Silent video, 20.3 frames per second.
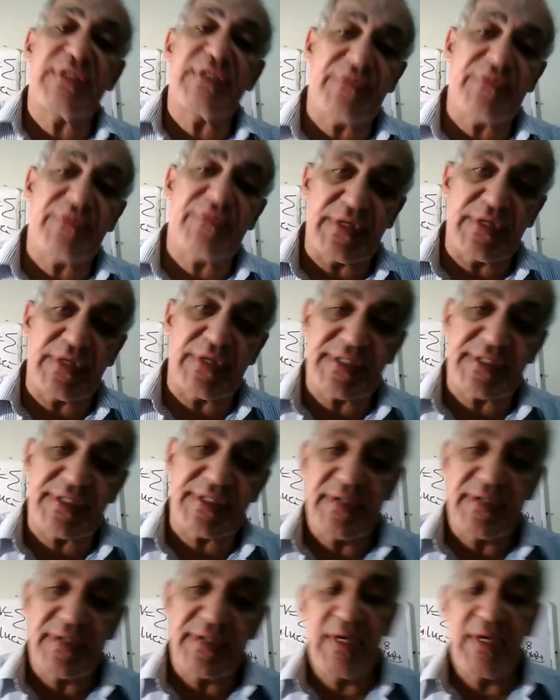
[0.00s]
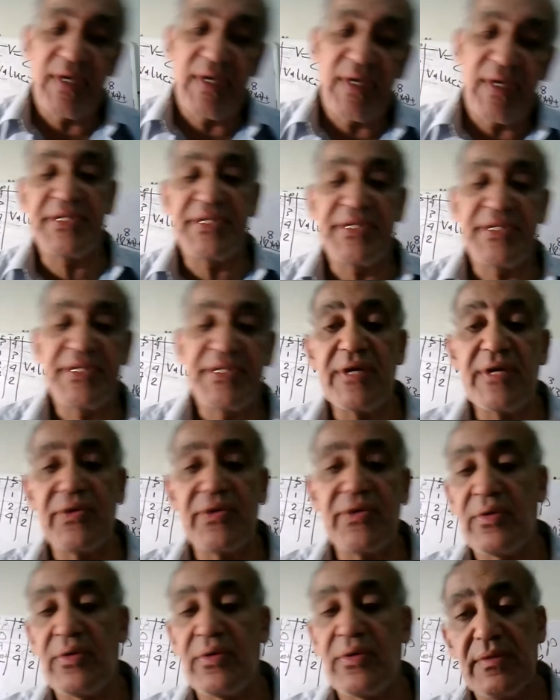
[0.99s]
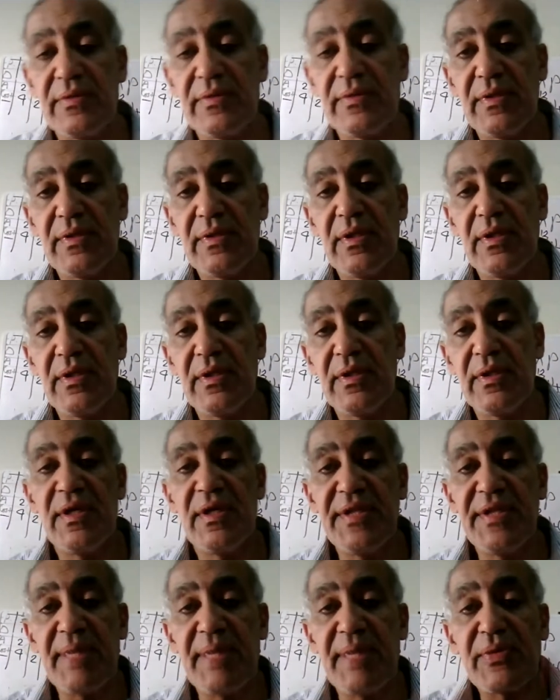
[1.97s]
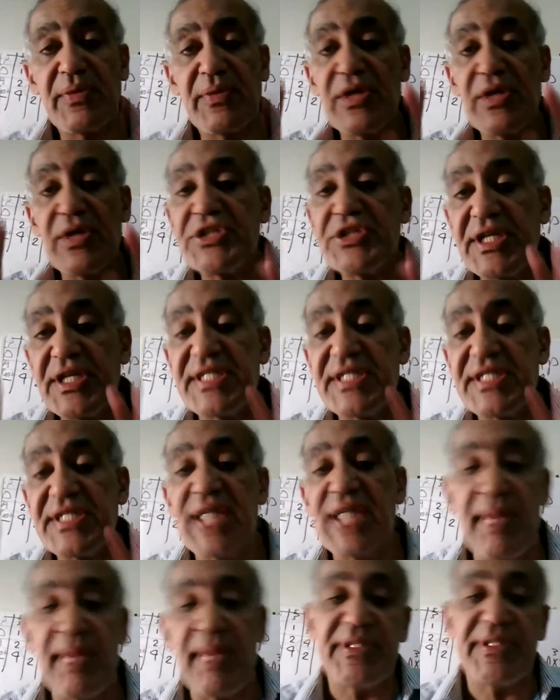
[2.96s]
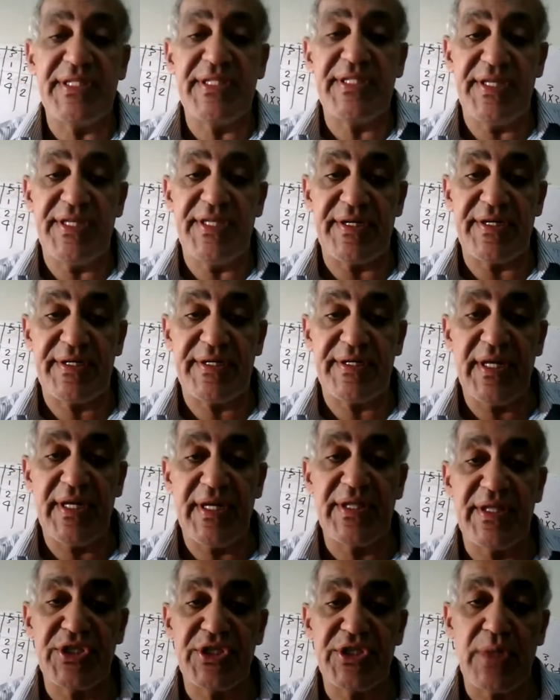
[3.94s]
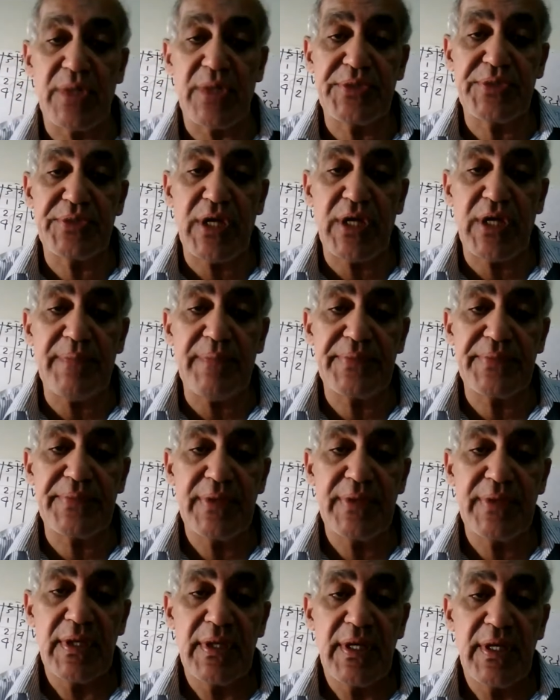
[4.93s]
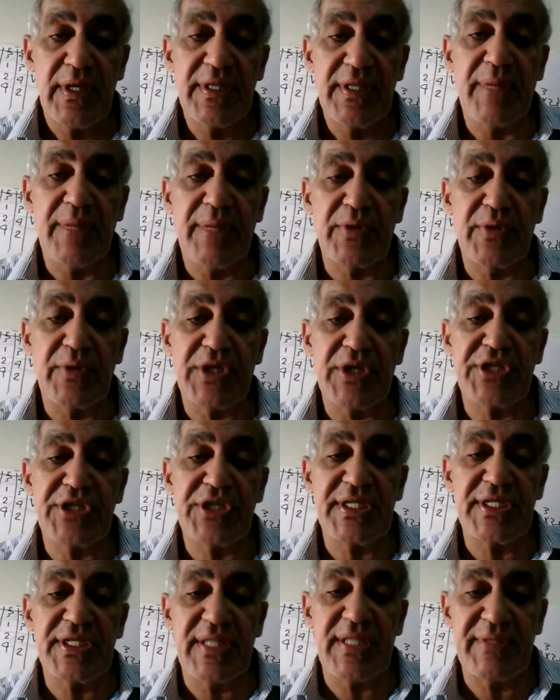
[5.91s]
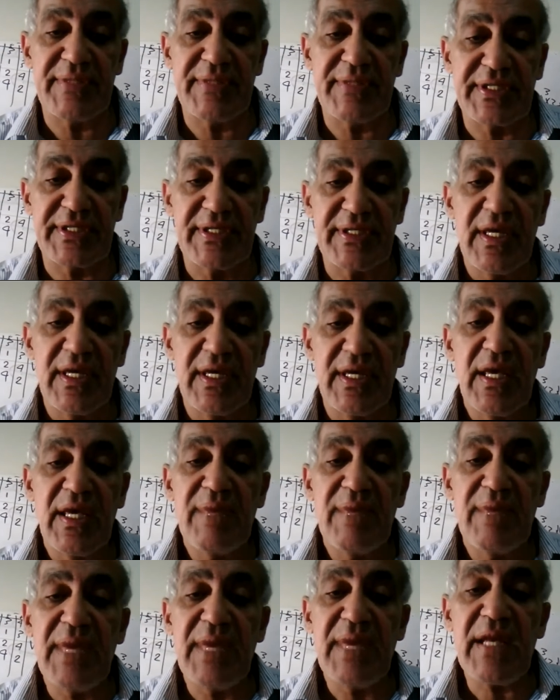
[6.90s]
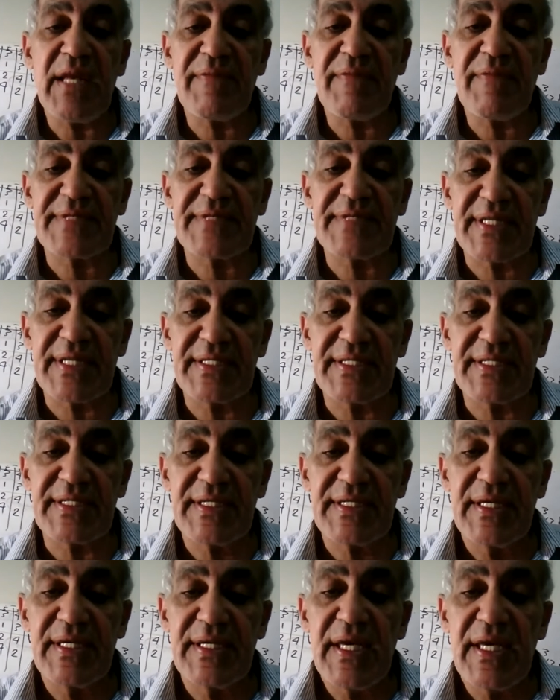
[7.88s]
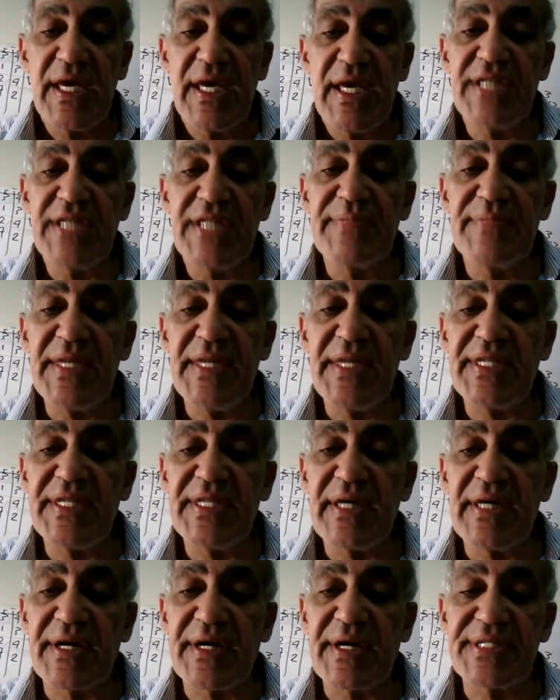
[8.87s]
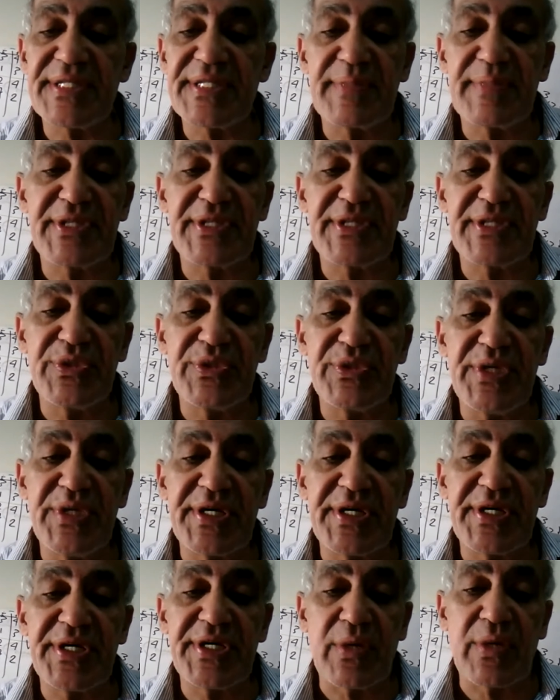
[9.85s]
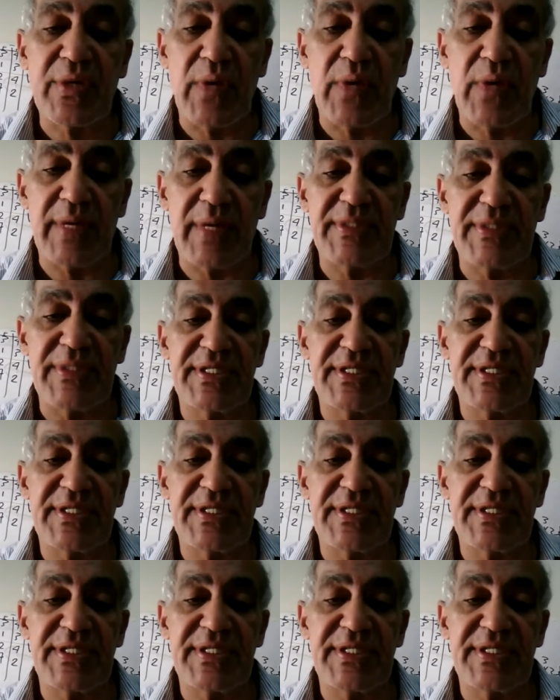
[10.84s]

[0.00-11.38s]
units. But here, no. The production is limited here. In the job shop, the production is limited. Main emphasis is meeting a customer's unique requirements